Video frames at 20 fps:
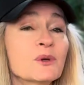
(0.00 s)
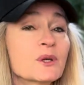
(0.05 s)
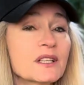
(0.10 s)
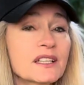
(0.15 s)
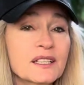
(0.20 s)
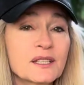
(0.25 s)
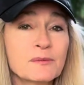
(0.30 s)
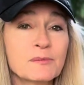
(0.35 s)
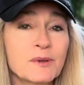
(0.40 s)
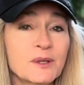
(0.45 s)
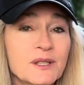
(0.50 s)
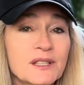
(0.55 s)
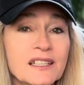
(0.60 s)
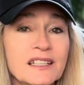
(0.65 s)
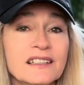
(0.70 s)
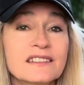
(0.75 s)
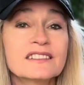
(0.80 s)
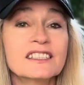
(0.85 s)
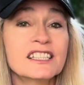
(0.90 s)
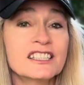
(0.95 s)
than a book
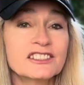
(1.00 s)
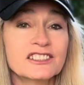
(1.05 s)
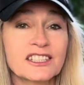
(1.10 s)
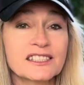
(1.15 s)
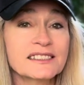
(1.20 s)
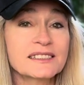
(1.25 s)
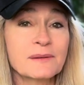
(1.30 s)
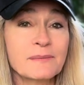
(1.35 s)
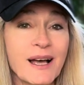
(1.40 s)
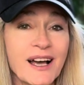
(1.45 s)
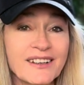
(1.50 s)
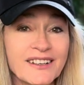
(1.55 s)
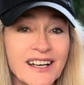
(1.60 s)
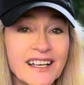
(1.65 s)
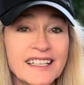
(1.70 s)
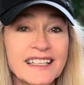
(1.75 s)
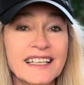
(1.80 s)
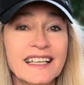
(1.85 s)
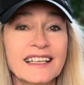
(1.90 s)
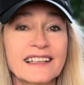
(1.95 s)
just about
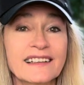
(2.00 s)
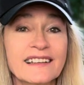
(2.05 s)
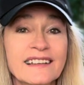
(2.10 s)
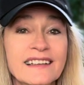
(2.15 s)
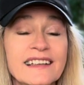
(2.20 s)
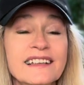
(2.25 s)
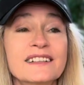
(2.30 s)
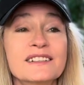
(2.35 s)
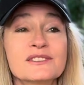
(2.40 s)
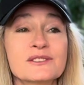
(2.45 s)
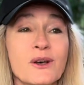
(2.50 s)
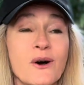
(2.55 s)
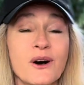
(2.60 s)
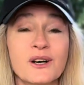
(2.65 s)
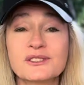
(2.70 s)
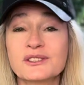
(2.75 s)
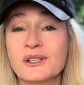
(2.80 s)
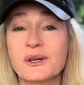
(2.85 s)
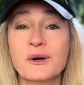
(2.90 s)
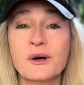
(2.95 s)
hiking. It is
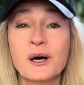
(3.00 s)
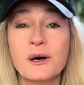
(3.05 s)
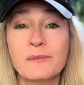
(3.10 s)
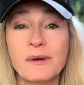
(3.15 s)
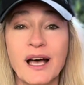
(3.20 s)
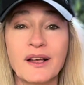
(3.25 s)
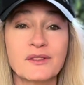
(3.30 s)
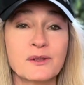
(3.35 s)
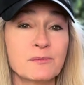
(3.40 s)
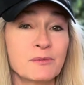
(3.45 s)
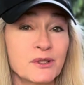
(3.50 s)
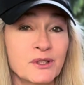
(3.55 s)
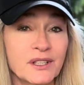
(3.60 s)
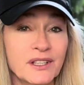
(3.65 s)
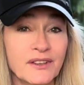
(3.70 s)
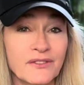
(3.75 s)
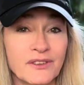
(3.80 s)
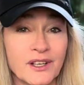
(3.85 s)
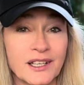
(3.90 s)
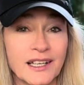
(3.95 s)
also about the beauty
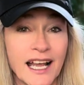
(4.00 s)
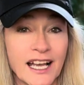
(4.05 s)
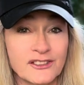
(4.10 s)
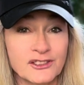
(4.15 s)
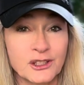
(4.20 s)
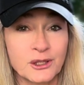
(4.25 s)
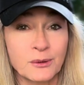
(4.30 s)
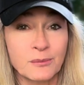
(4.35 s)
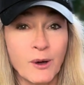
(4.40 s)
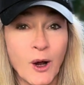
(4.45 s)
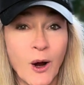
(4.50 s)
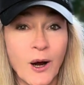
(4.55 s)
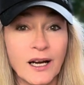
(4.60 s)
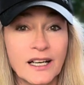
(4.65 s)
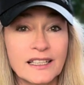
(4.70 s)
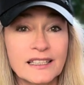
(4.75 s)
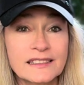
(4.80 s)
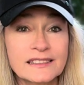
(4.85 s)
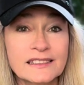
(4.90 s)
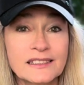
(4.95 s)
of our national
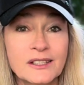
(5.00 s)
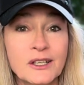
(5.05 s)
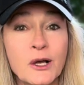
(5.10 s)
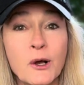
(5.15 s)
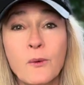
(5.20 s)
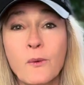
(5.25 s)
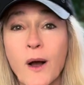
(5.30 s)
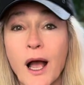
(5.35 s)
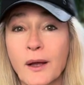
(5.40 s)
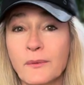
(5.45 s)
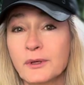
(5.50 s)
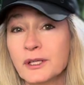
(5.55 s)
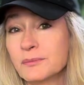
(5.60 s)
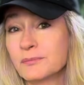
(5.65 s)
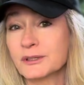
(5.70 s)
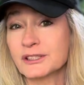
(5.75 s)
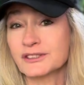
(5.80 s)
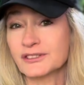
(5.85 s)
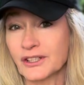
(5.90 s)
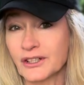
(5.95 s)
parks, why we
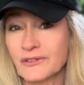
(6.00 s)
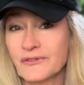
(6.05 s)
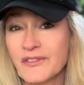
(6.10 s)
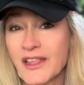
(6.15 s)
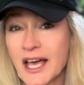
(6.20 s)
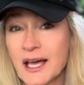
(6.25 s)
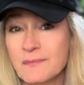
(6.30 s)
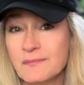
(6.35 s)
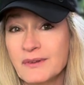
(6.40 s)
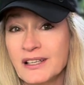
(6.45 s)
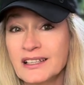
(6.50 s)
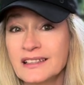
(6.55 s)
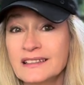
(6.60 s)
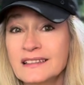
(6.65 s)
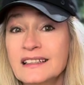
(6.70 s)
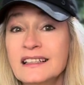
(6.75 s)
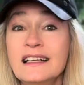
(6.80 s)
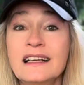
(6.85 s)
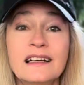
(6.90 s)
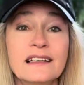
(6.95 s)
preserve them,
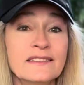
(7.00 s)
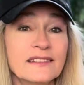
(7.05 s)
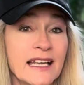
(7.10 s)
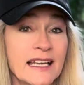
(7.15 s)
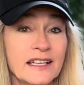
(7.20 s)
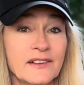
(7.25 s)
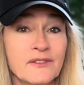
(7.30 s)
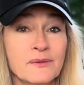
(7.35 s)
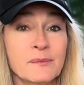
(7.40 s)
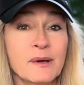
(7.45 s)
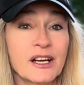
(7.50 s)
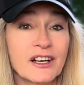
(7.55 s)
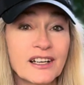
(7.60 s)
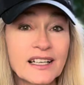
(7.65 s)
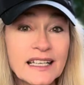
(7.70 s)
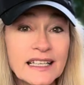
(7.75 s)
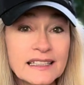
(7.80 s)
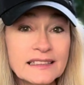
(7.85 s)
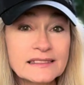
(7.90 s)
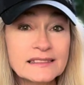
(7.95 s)
Native
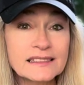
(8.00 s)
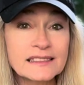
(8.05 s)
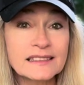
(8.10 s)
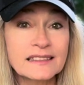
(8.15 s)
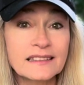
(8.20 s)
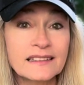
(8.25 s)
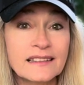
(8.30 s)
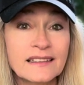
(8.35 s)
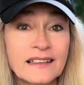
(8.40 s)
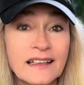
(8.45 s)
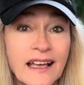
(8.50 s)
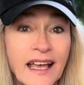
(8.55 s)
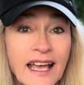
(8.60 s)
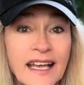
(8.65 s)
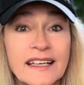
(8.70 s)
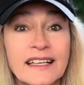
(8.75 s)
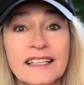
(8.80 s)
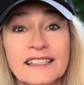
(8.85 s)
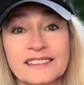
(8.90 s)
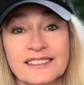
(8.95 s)
Americans, and
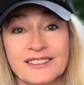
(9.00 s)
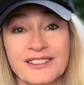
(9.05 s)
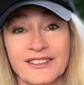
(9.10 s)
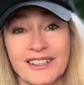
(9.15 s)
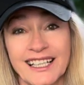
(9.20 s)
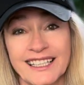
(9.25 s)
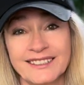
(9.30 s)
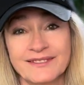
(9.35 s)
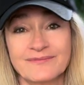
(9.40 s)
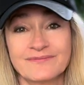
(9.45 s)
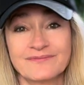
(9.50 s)
history.